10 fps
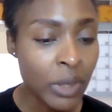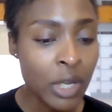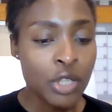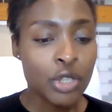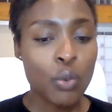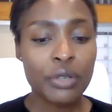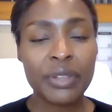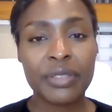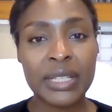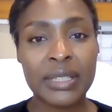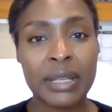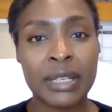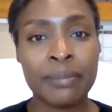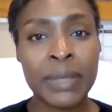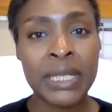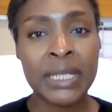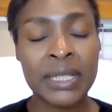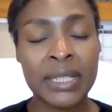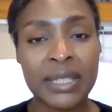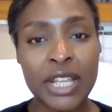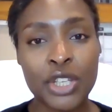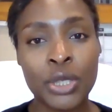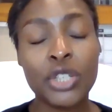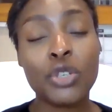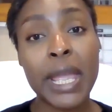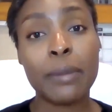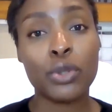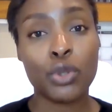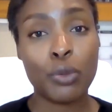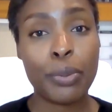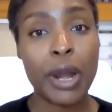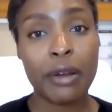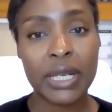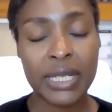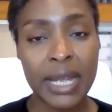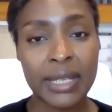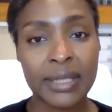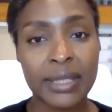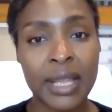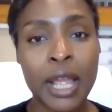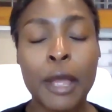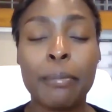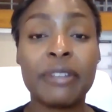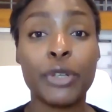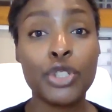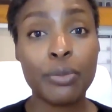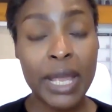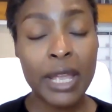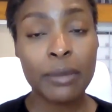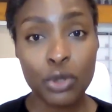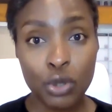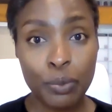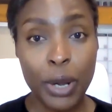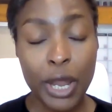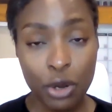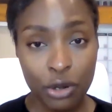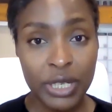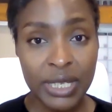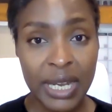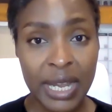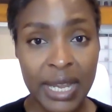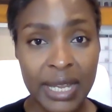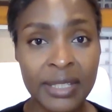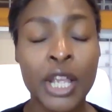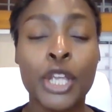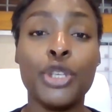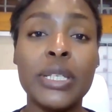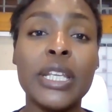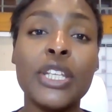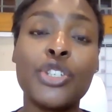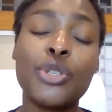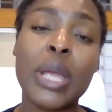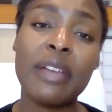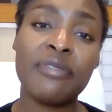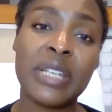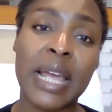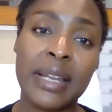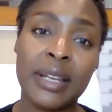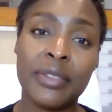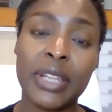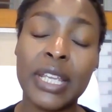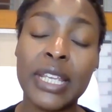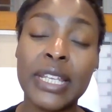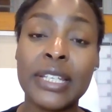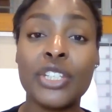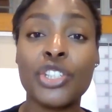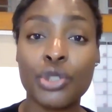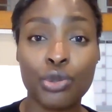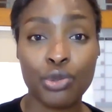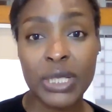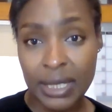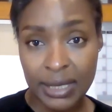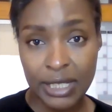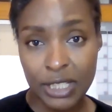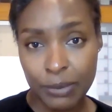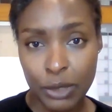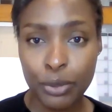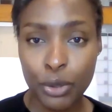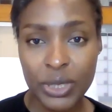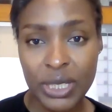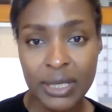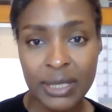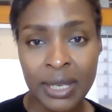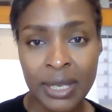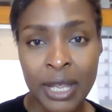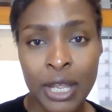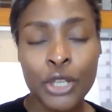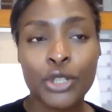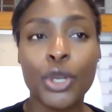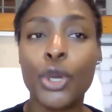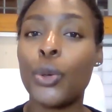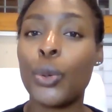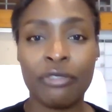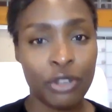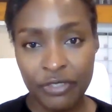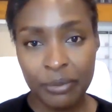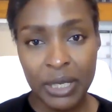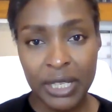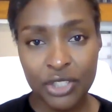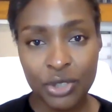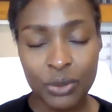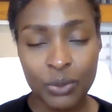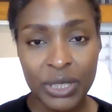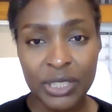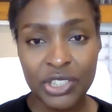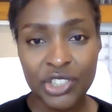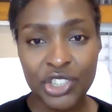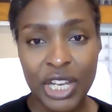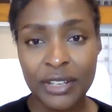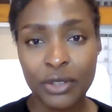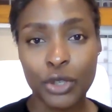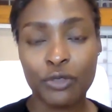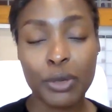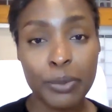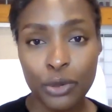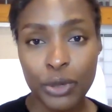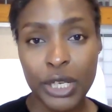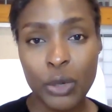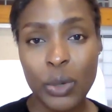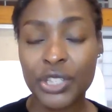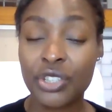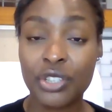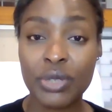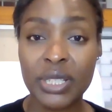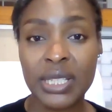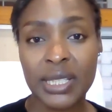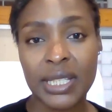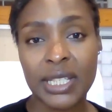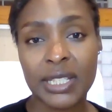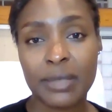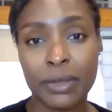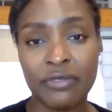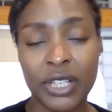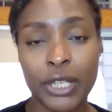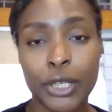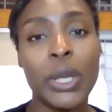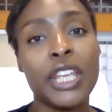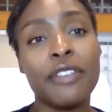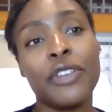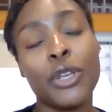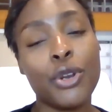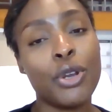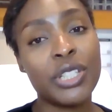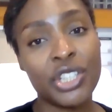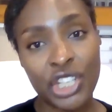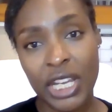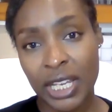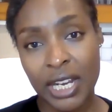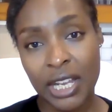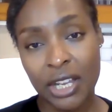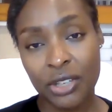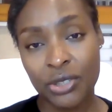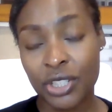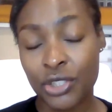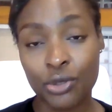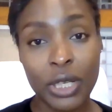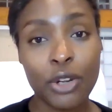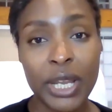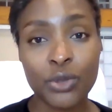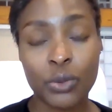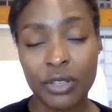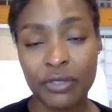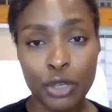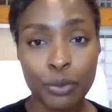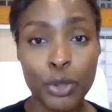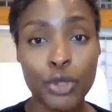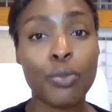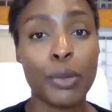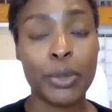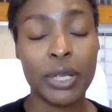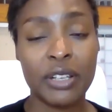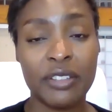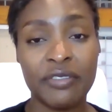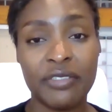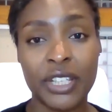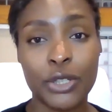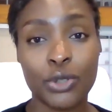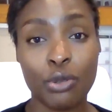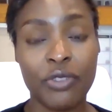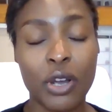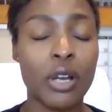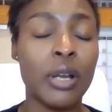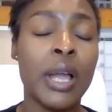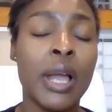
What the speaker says: So one of the things that it means is that you need to be able to prioritize. But for you to be able to prioritize, you need to have done the initial risk assessment process. So if you're familiar with this channel, you've probably already watched the risk assessment video. If you're not, check it out. It's really great. One of our most popular videos so far.